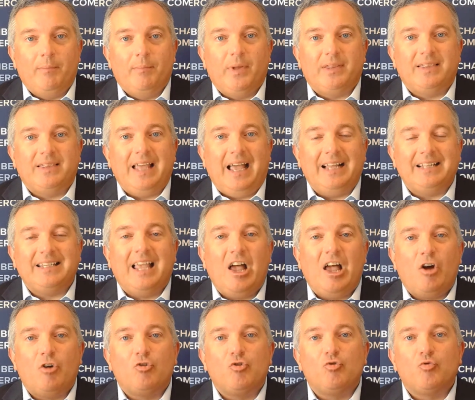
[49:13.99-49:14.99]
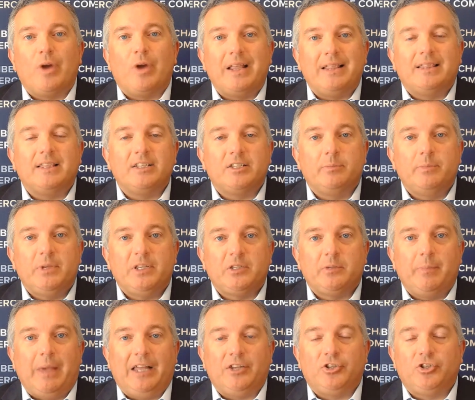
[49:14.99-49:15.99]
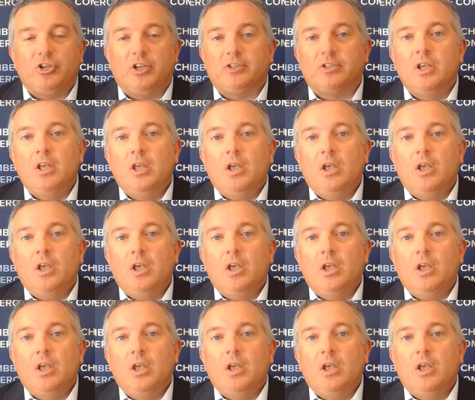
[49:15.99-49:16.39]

But that's how great this mismatch is.